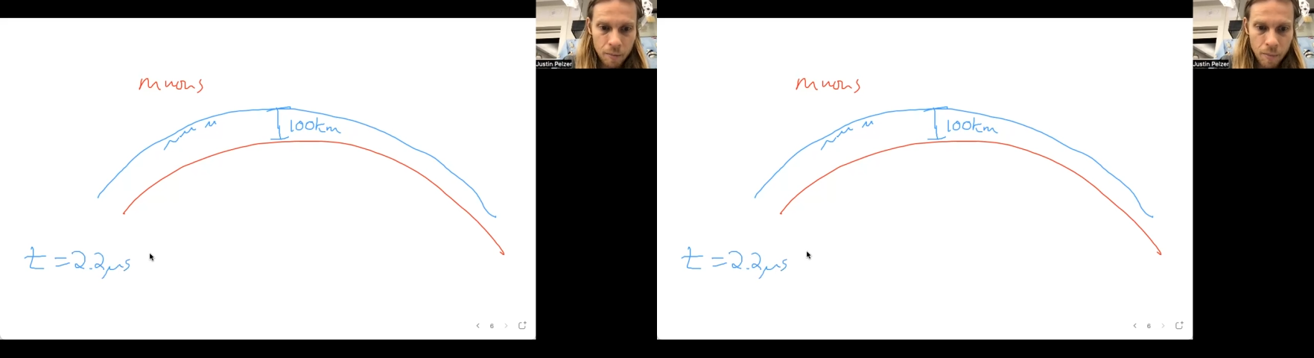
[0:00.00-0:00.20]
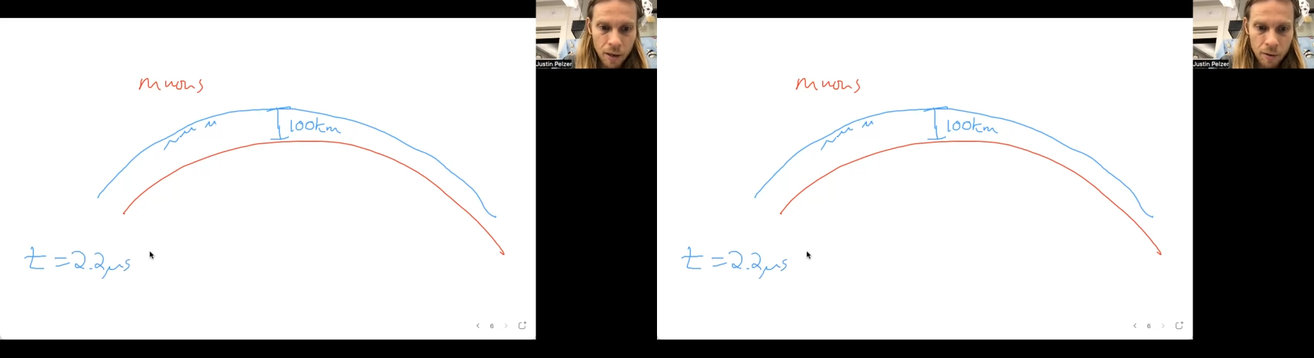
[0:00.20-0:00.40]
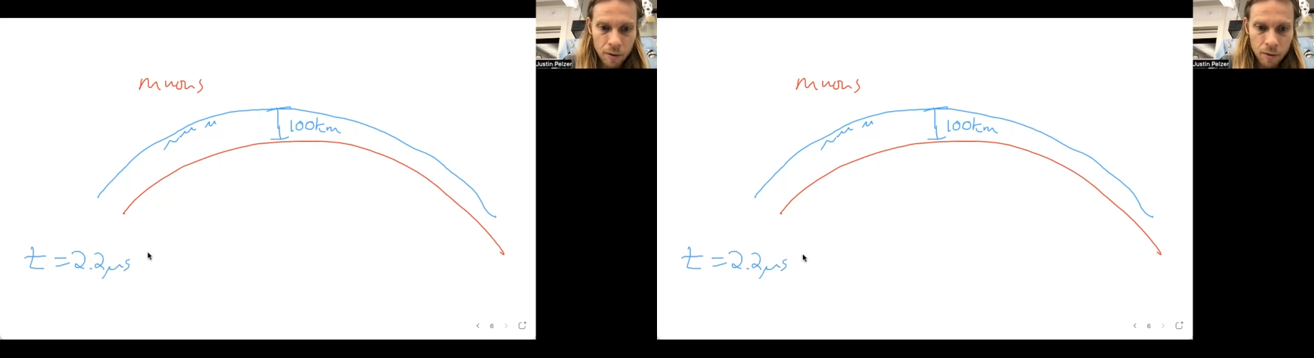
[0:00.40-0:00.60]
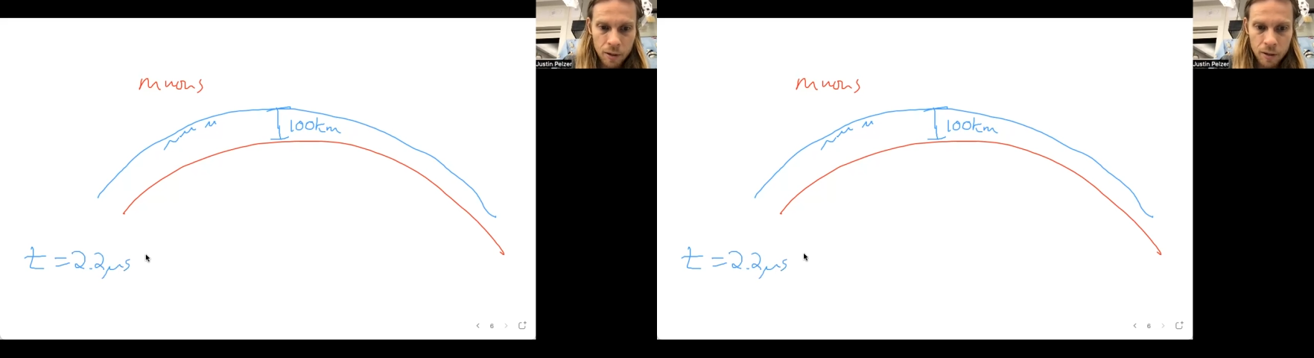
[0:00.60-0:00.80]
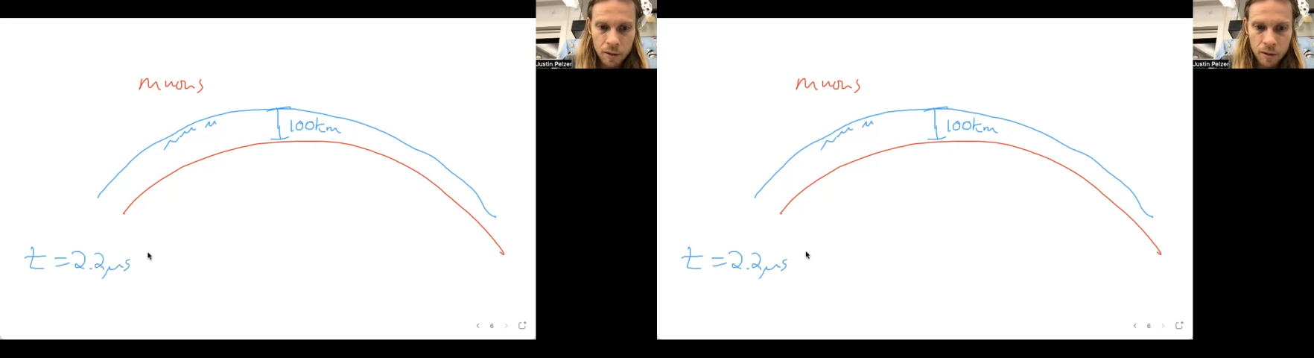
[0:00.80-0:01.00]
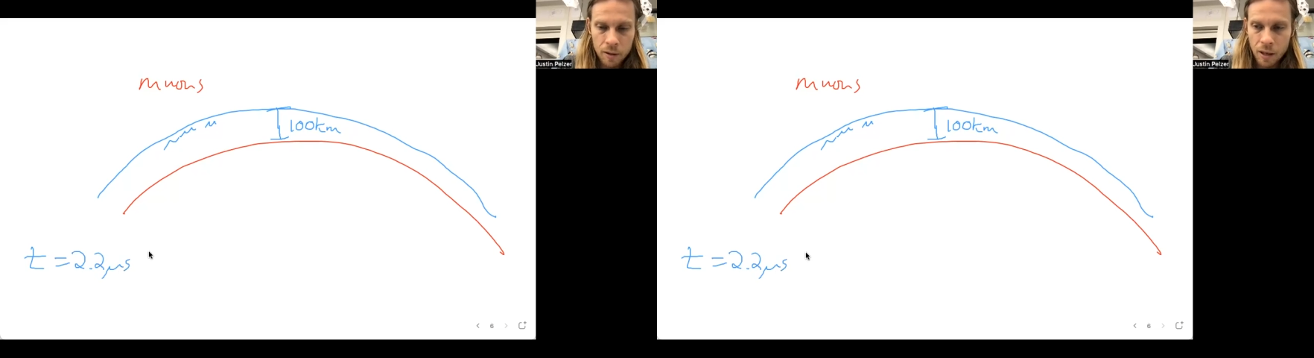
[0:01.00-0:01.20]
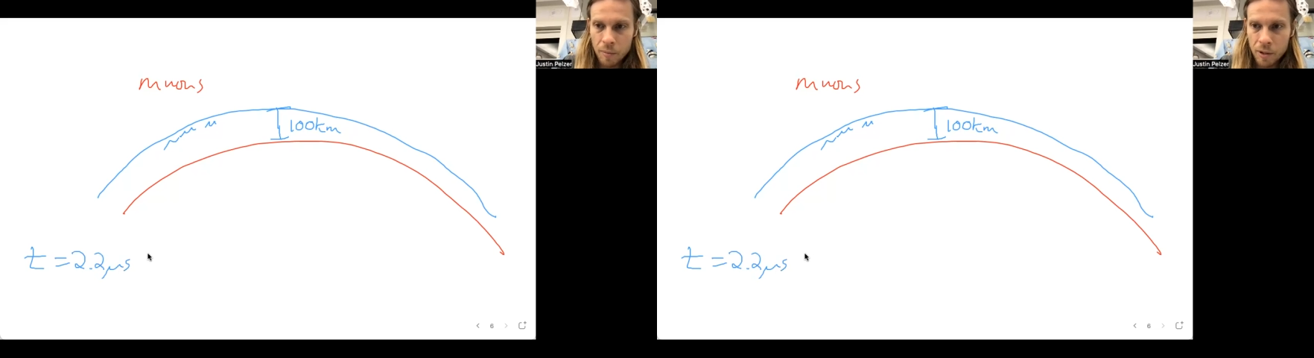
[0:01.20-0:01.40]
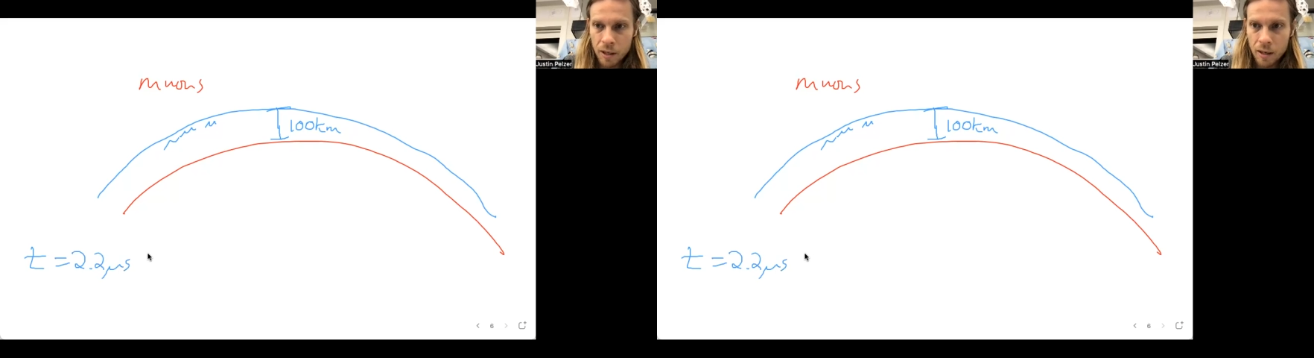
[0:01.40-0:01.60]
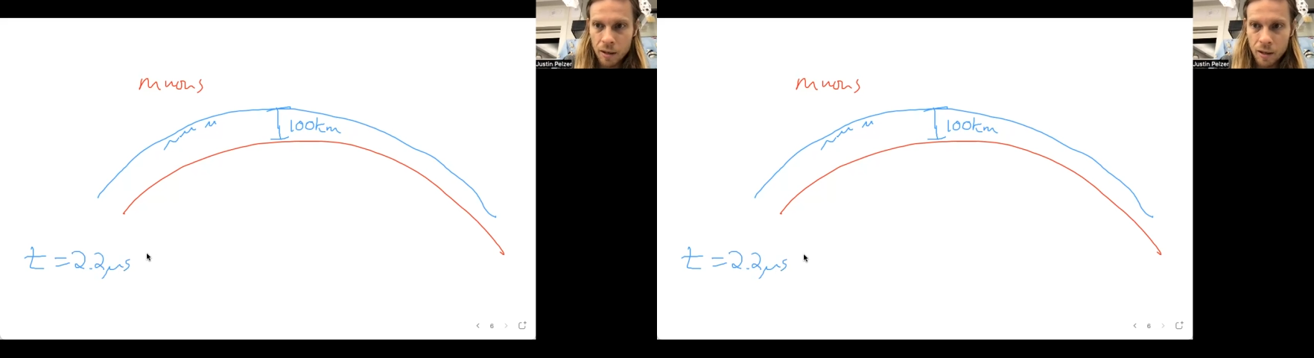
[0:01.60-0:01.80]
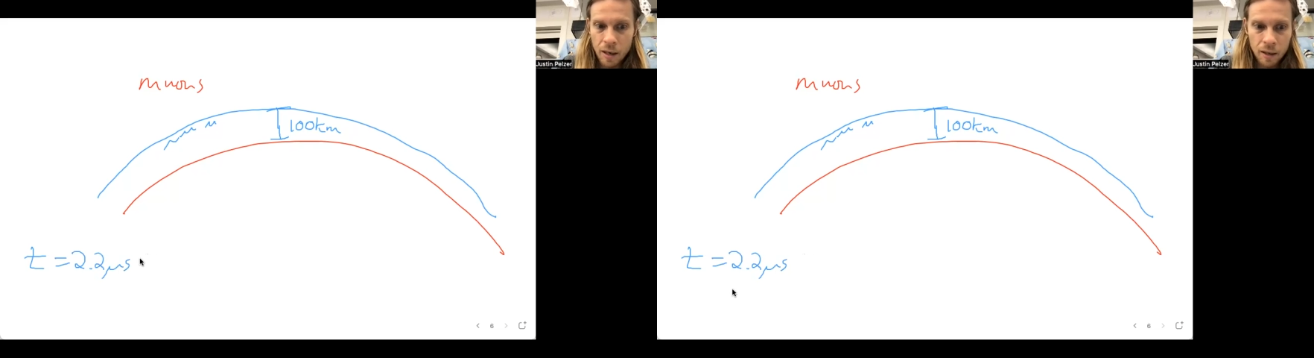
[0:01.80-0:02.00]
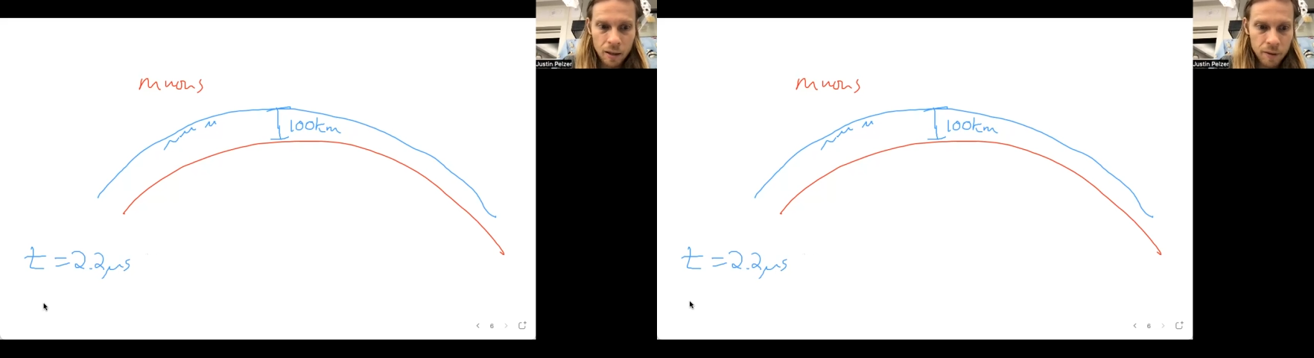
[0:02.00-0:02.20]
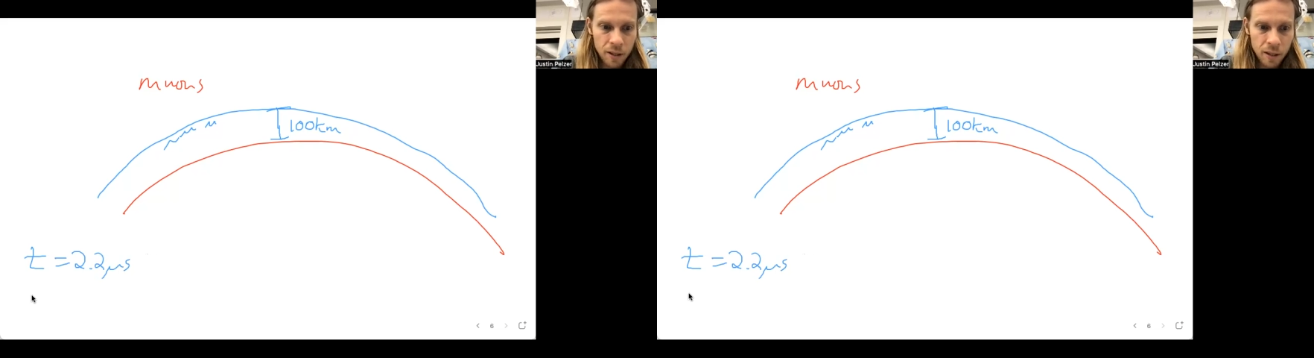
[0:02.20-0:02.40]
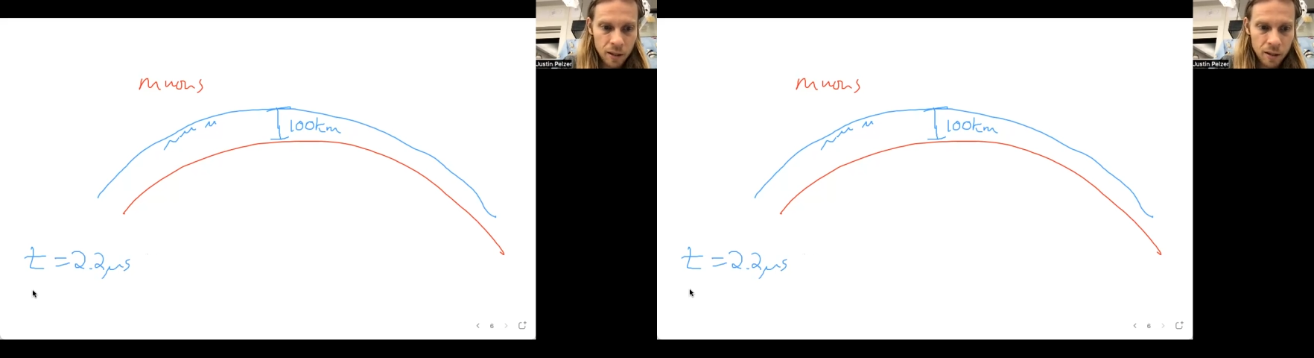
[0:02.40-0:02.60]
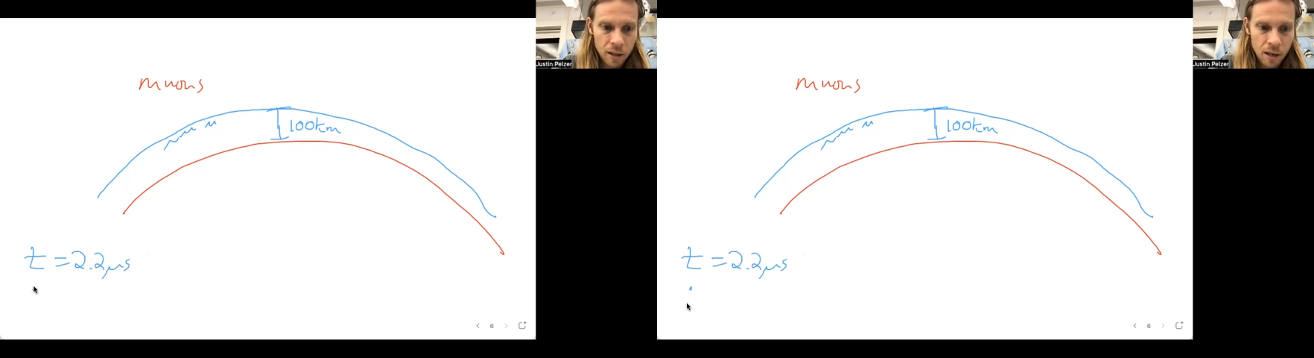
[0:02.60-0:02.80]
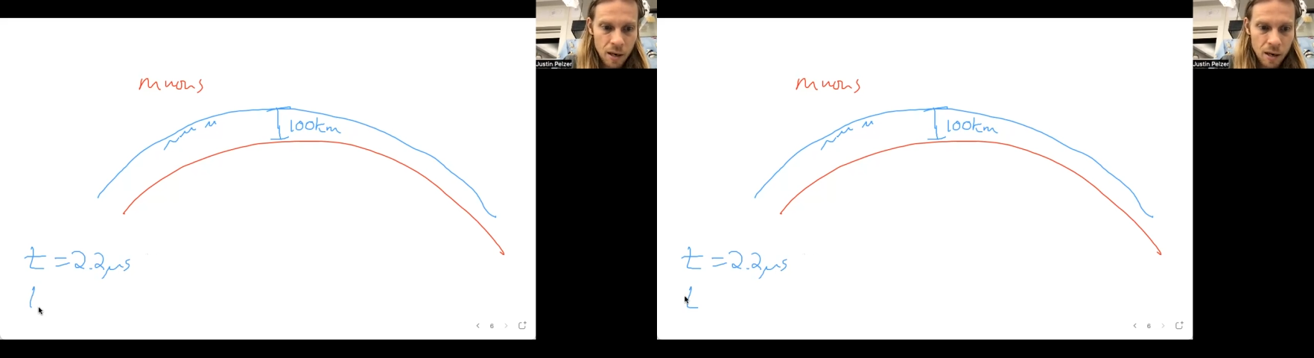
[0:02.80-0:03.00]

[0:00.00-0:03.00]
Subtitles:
A micro is times 10 to the negative 6.